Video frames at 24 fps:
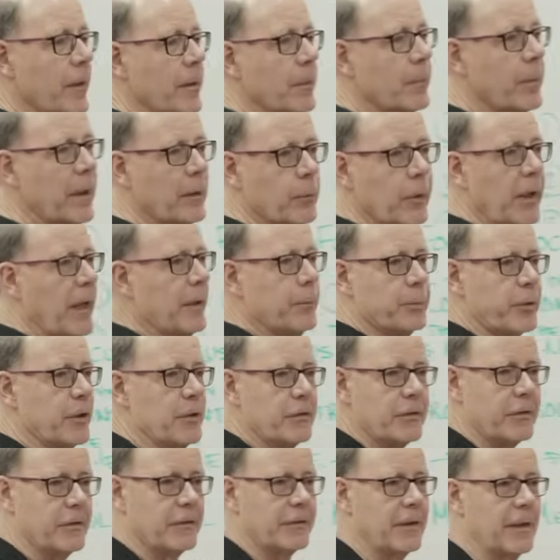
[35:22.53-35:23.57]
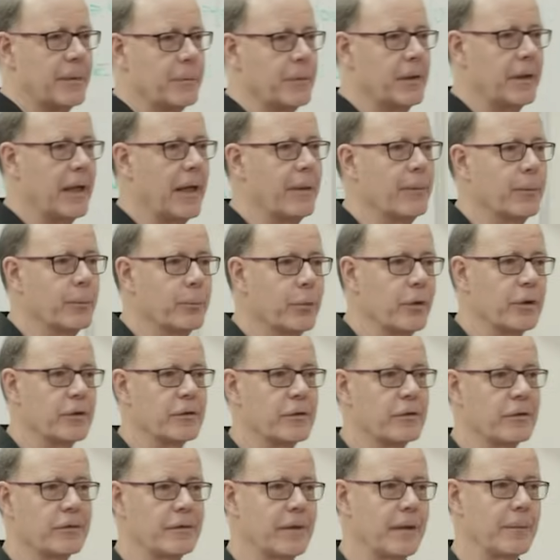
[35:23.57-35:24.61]
By the way, I preach the same thing. I've been
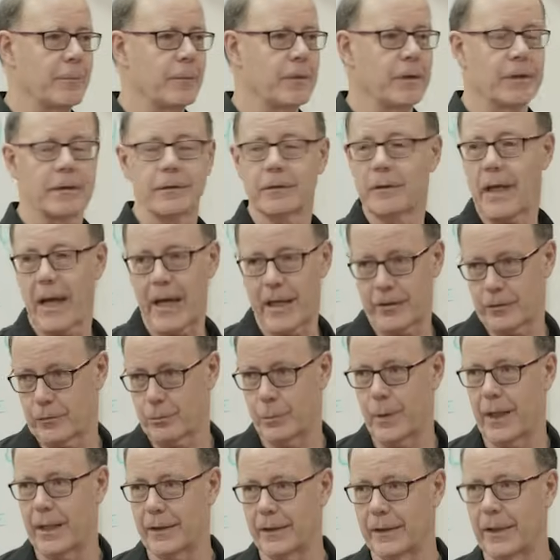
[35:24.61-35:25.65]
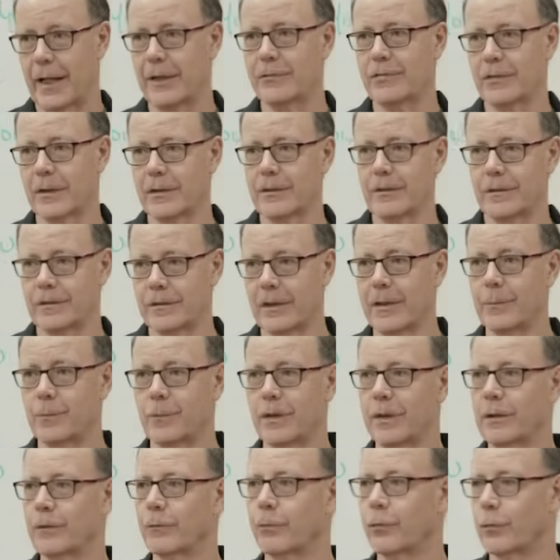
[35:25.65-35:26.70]
preaching the same thing. Ask Bonnie. I've said the same
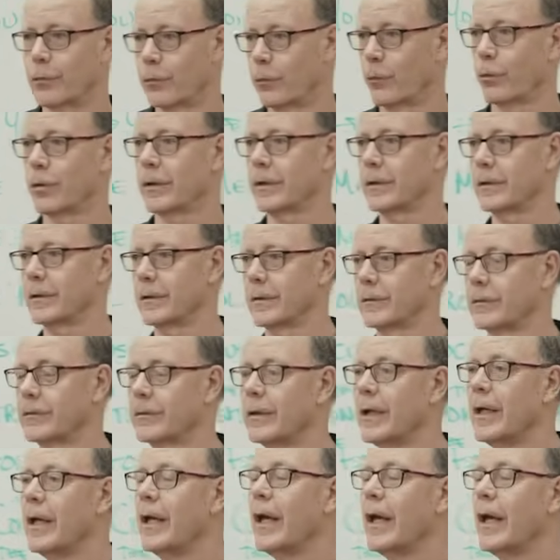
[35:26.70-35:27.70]
thing for 40 years.